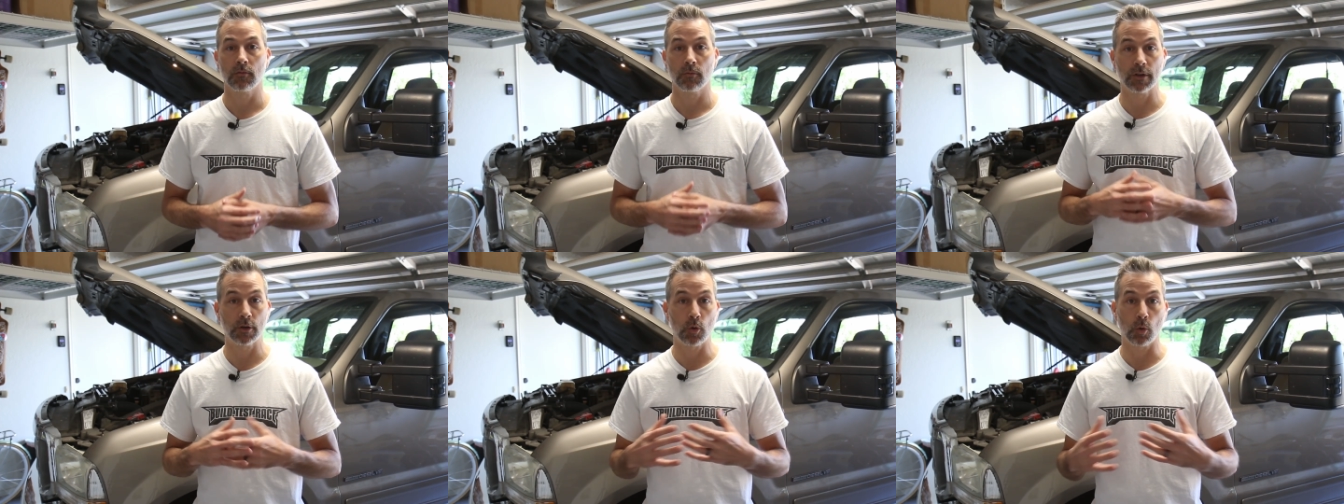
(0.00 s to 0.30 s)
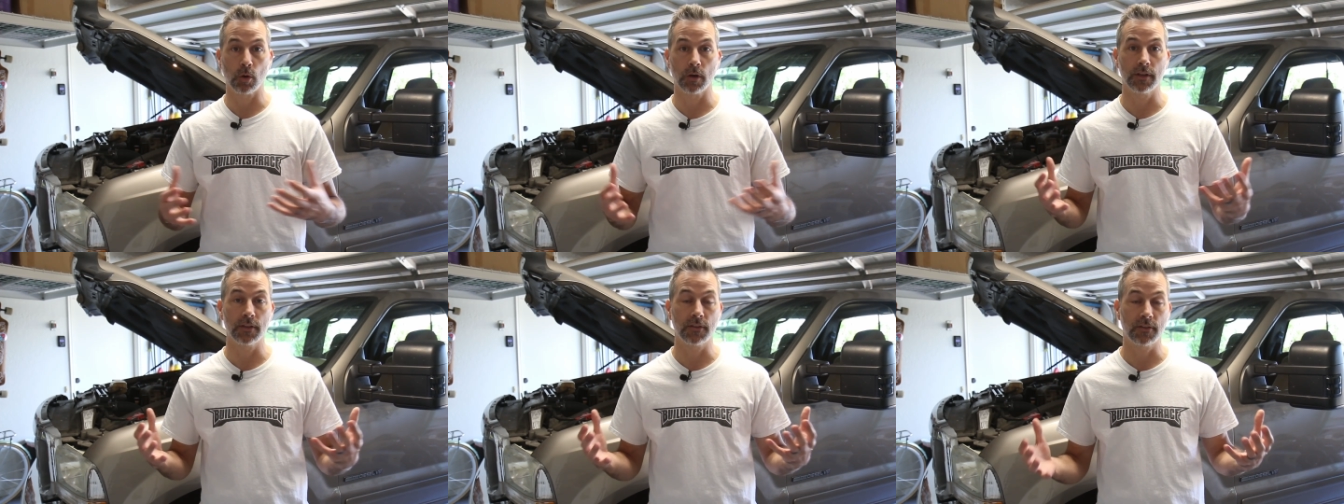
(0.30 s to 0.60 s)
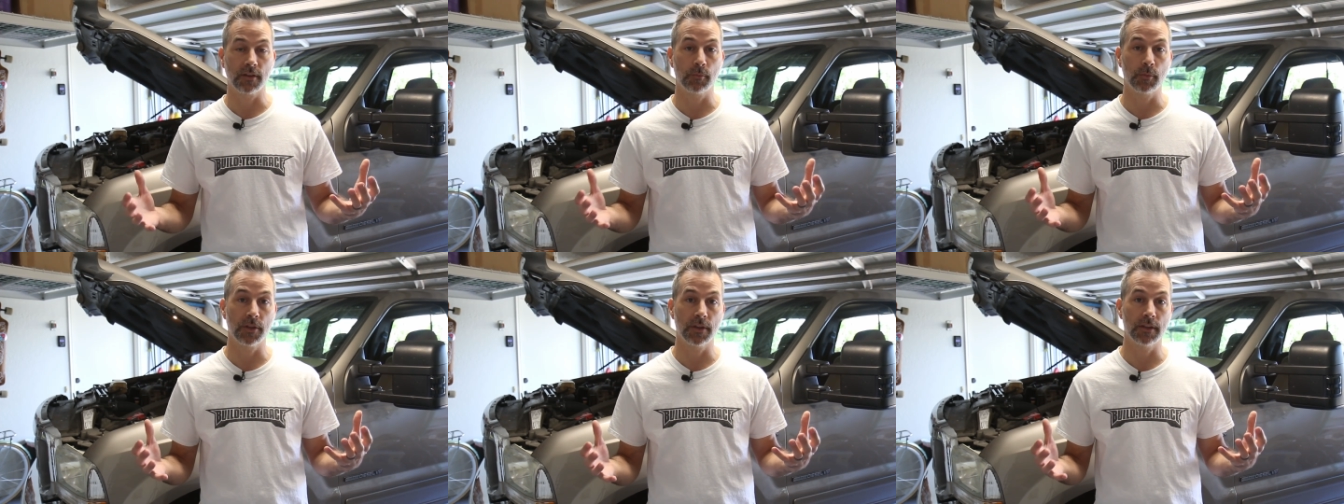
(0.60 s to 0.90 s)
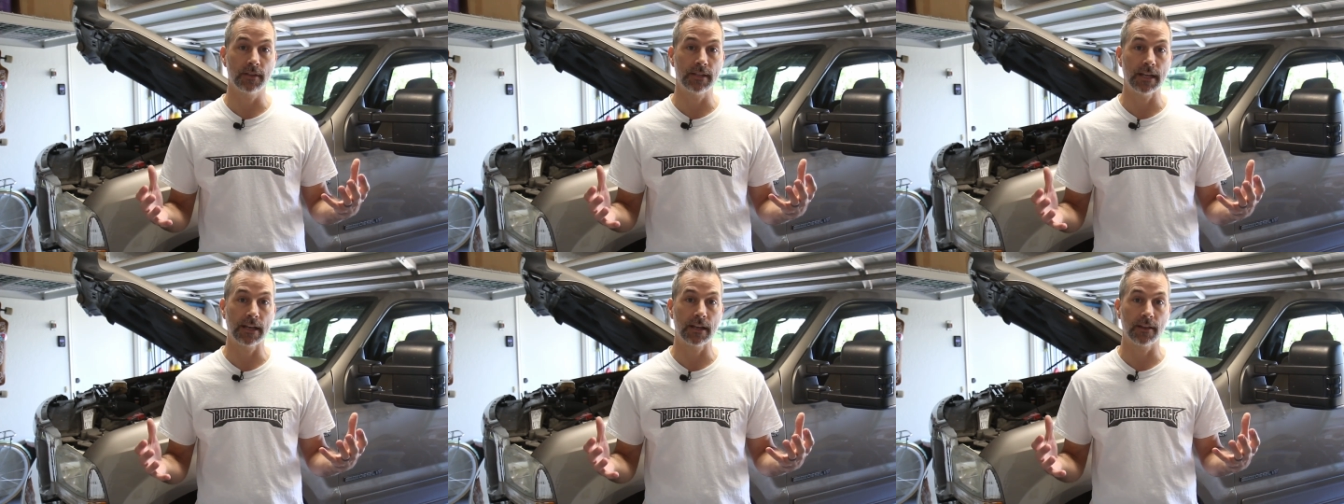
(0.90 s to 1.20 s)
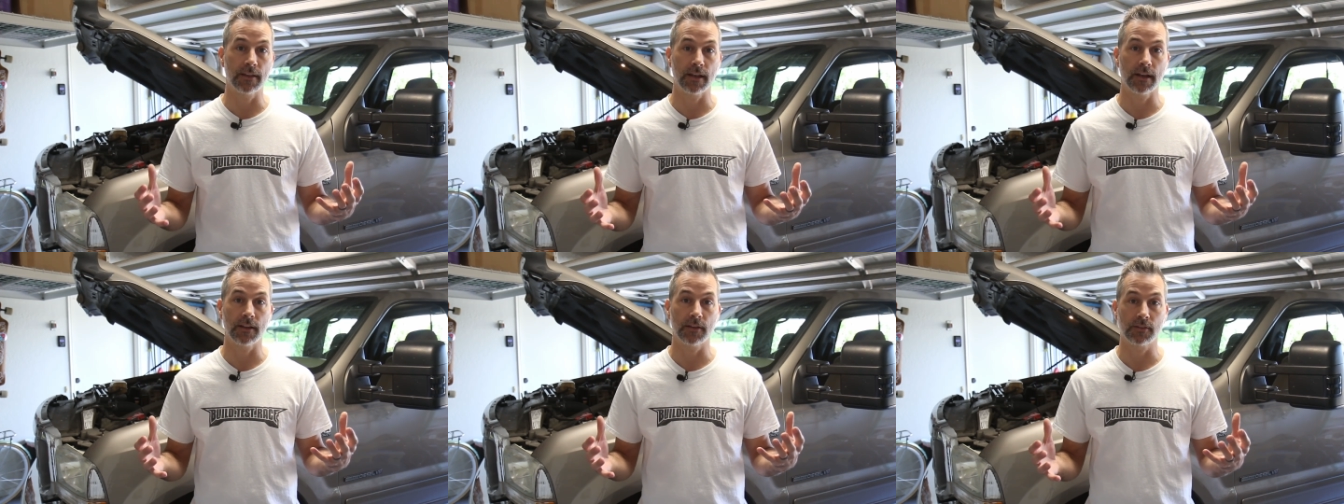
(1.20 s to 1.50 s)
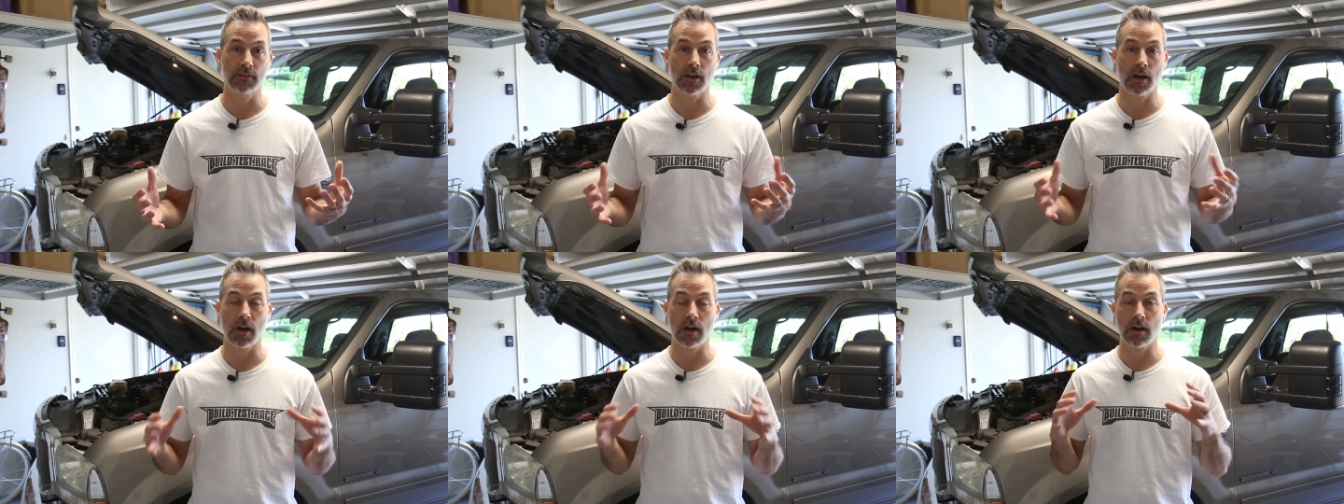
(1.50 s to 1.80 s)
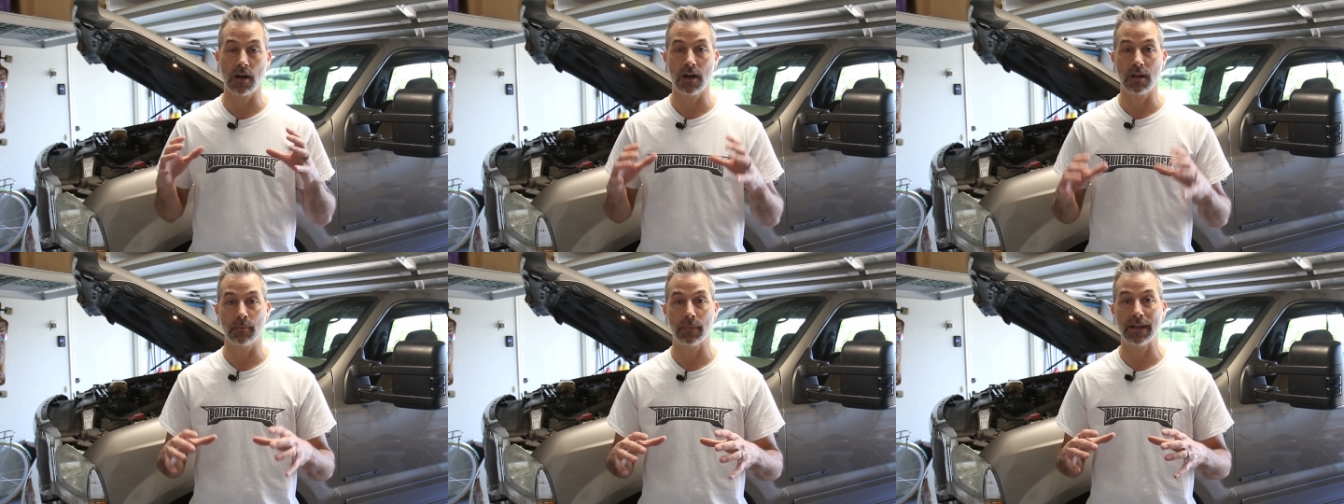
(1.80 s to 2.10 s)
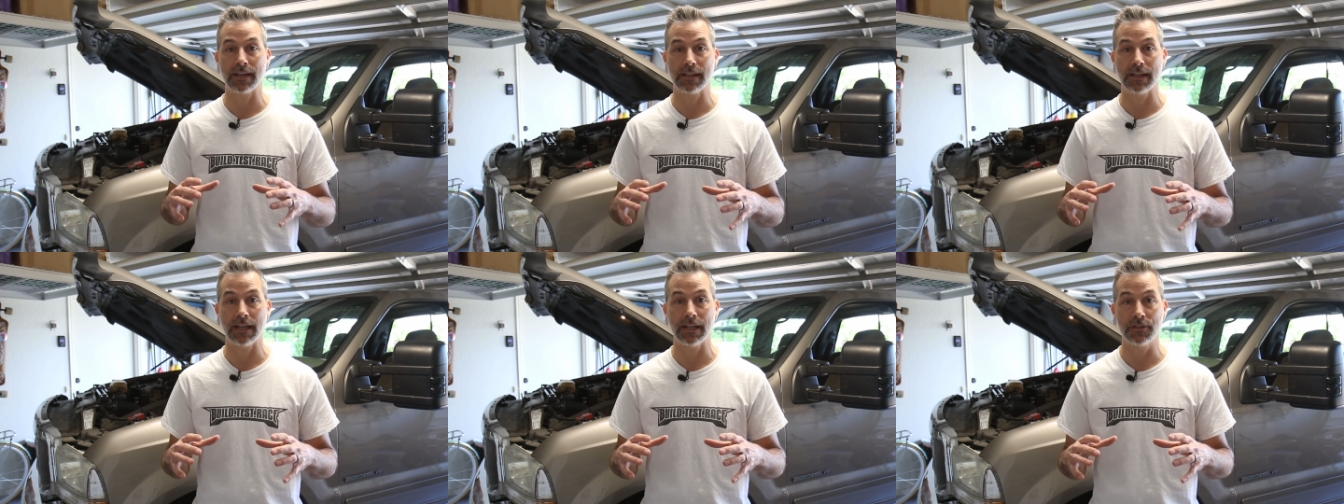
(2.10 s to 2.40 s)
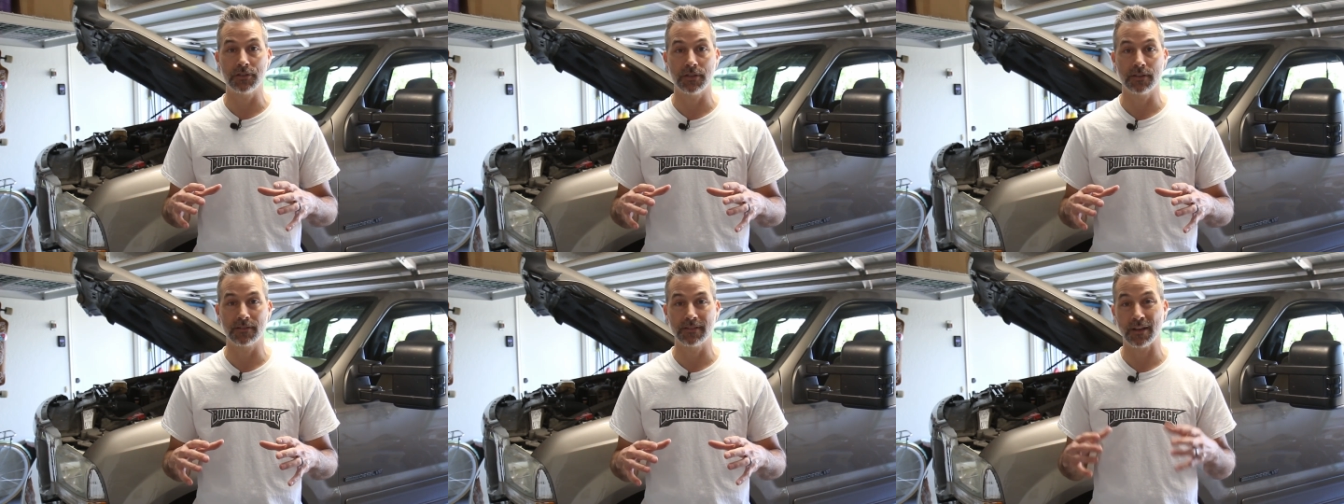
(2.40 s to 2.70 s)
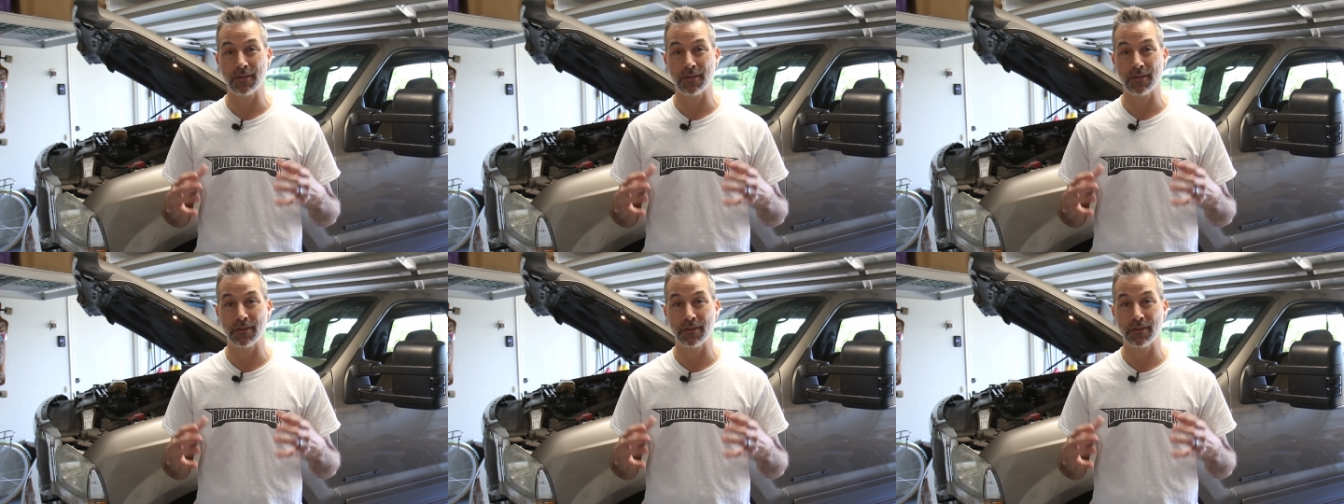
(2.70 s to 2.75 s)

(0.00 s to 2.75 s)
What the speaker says: recorded some of the data that I saw on my gauges.